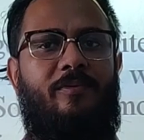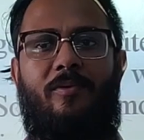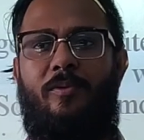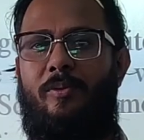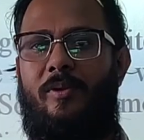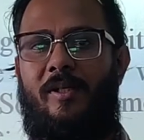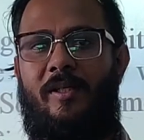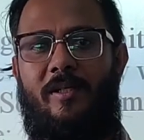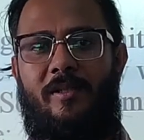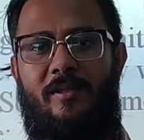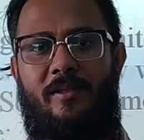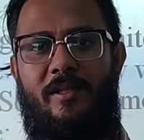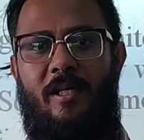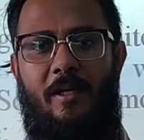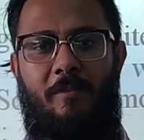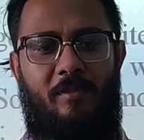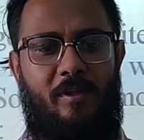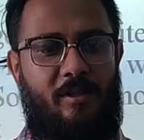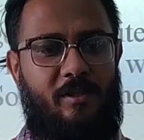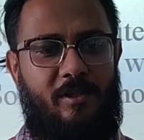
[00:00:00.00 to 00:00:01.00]
The fruit is the
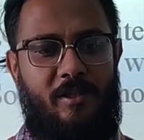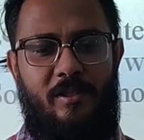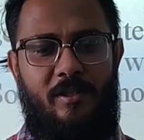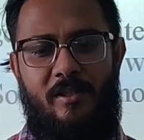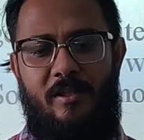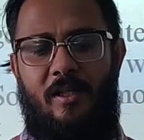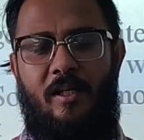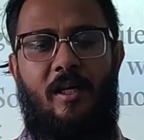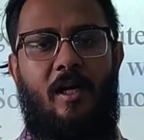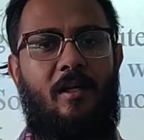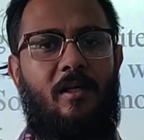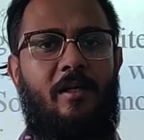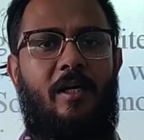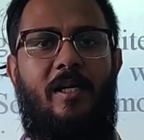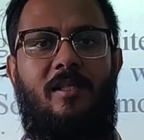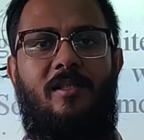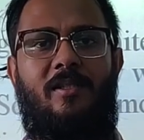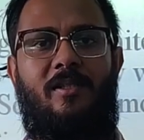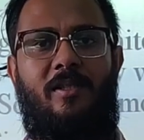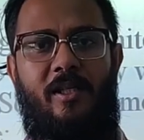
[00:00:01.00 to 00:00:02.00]
same. It's just the color
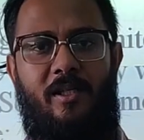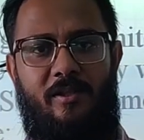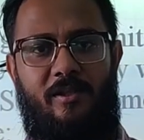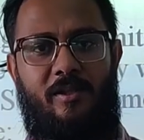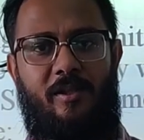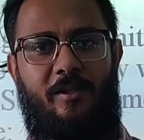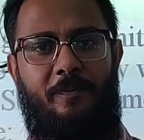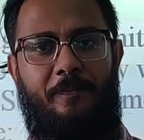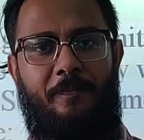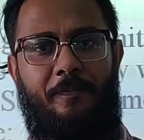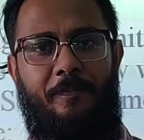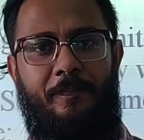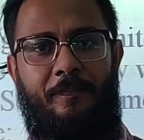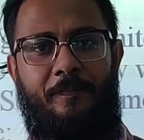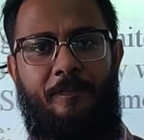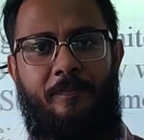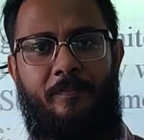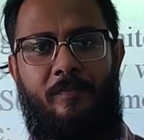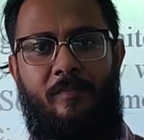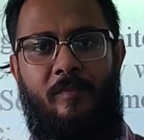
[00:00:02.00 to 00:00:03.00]
has changed.
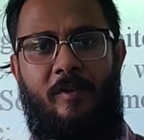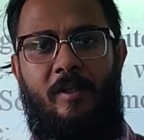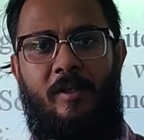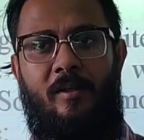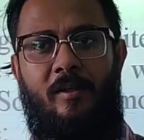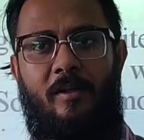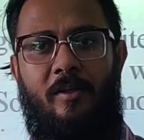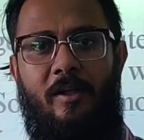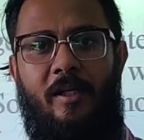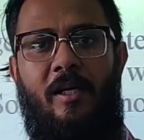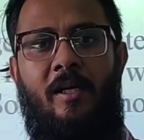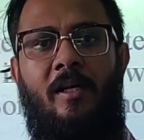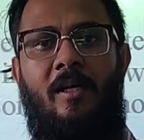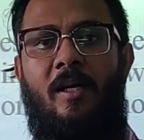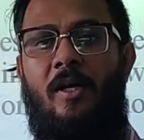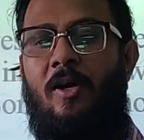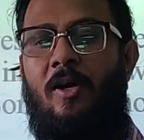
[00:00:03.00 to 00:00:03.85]
Okay?